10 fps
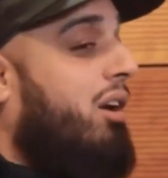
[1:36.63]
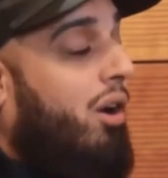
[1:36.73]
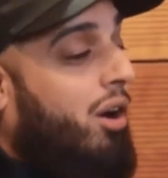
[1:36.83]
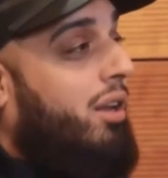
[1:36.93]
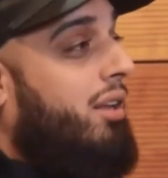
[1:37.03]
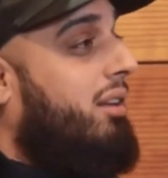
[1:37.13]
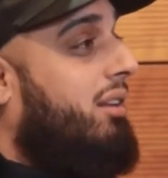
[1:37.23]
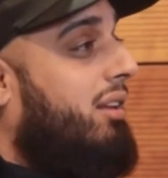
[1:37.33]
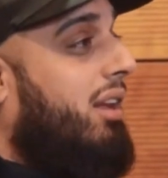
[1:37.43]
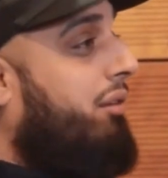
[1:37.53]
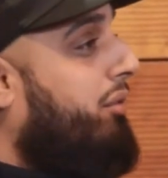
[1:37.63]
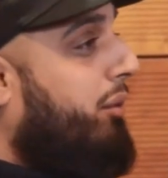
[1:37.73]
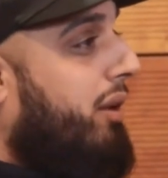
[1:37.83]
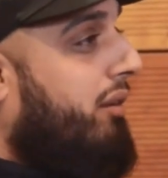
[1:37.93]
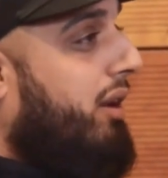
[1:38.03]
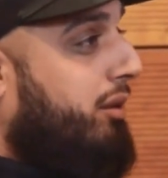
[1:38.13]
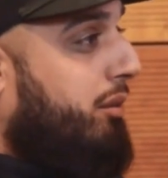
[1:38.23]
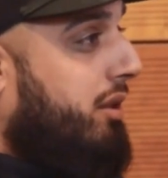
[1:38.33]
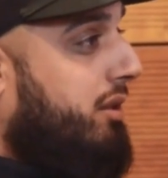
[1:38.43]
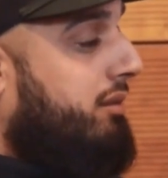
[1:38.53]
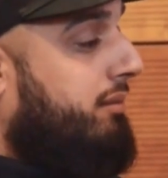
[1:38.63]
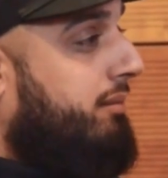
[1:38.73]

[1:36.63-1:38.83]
Holland, everywhere around the world.